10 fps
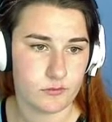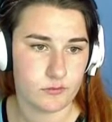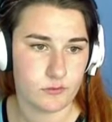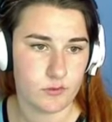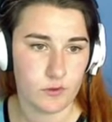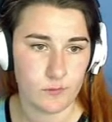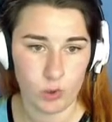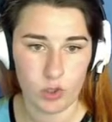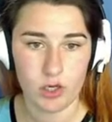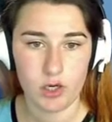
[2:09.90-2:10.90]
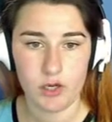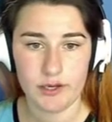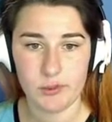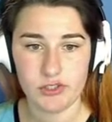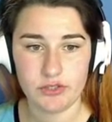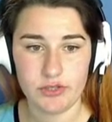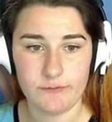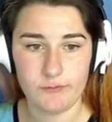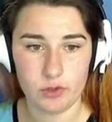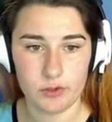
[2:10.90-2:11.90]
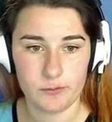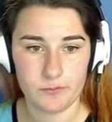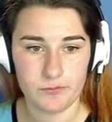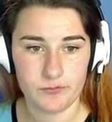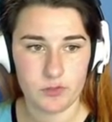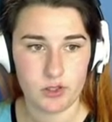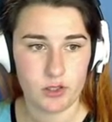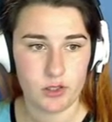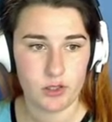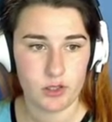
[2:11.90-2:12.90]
four. Okay, one, two, three, four. Okay,